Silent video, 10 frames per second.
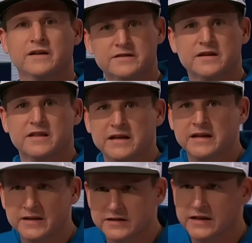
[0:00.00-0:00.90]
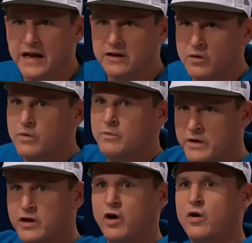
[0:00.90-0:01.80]
It's a thing in this category
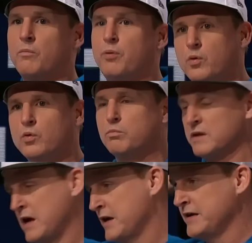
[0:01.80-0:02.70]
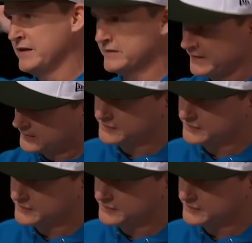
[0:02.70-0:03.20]
we call pool blindness. Take a